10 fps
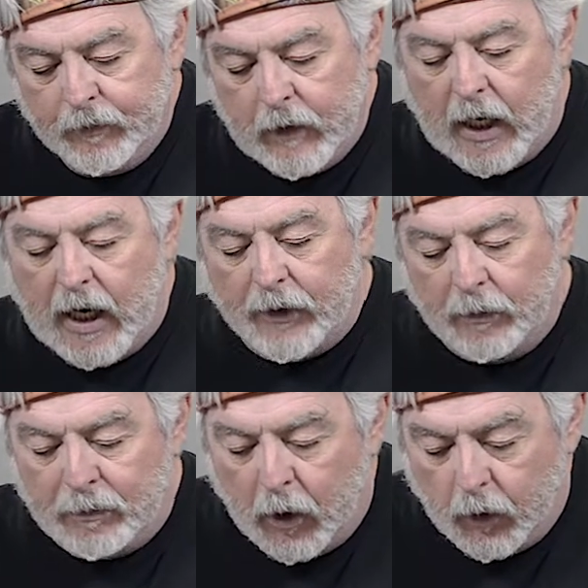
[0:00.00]
On the
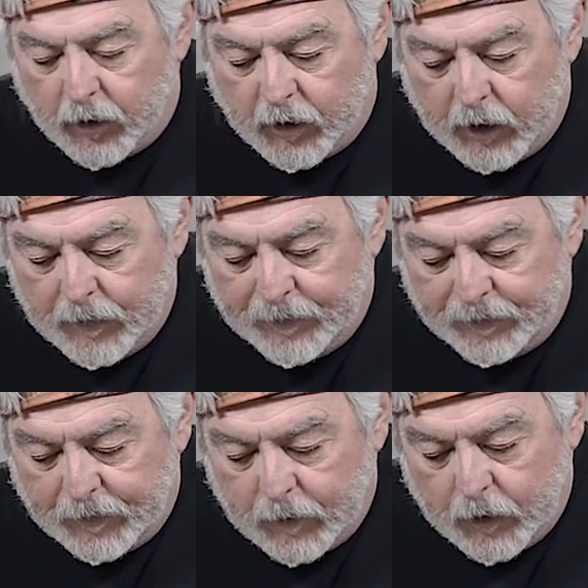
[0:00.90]
post.
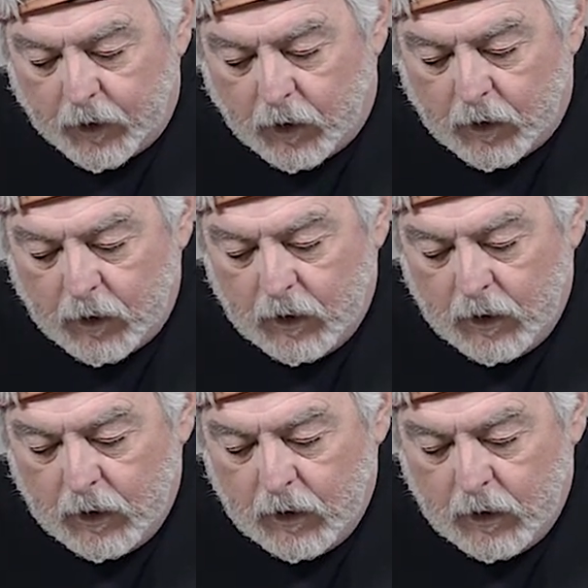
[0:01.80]
So,
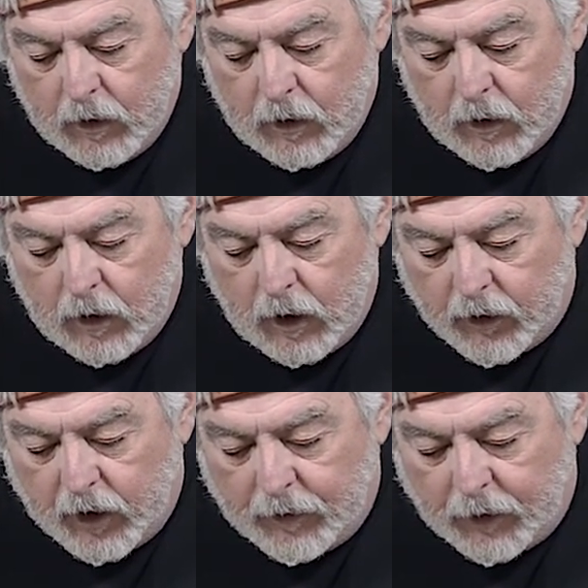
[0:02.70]
how's
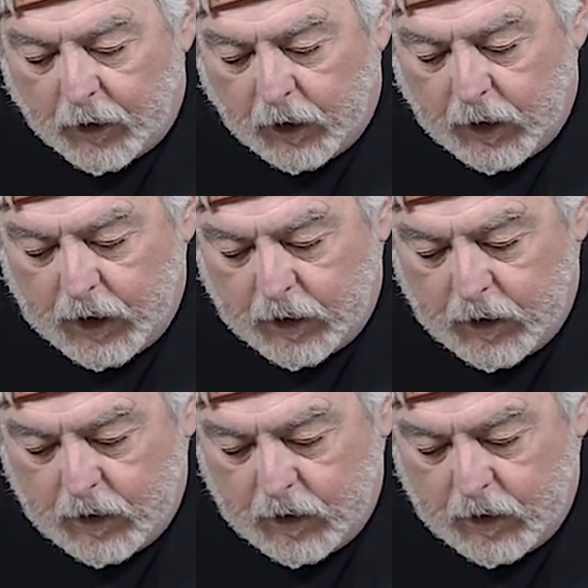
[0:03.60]
that for delayed